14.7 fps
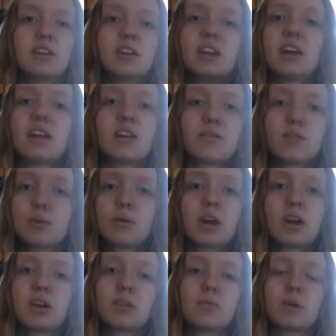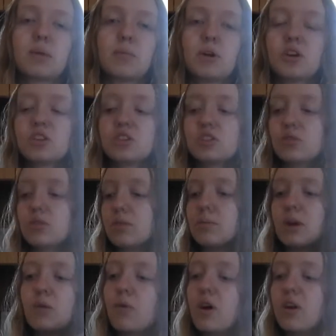get everywhere in my purse or in
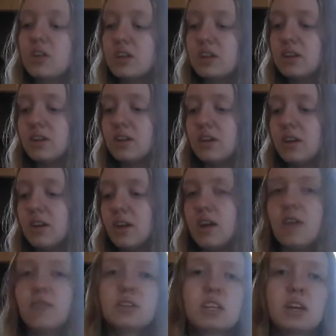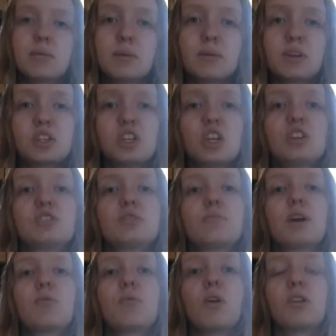my wallet. Every time I put change in
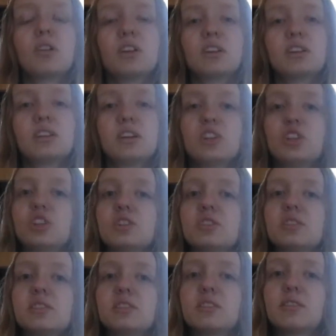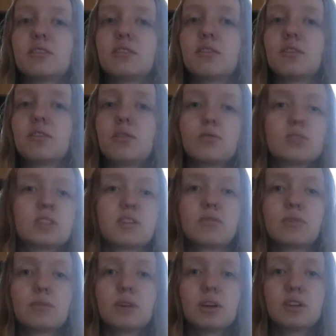my wallet, it just goes
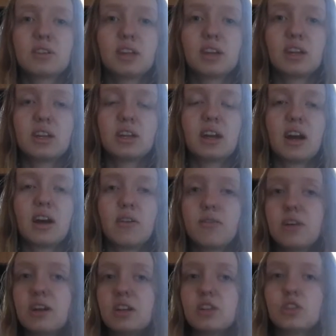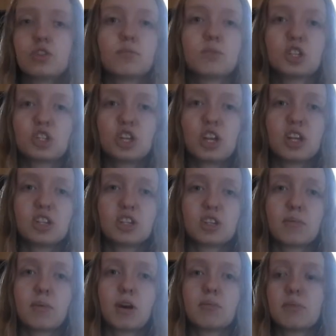everywhere. Like I'll find so much change at
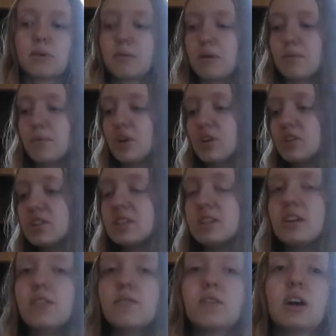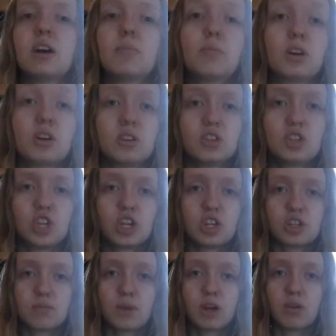the bottom of my purse if I put
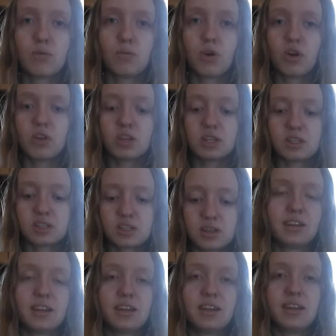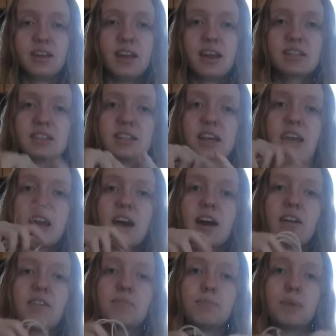change in my wallet. Next I
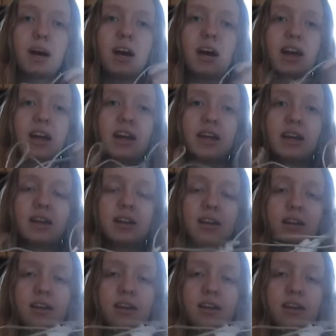have my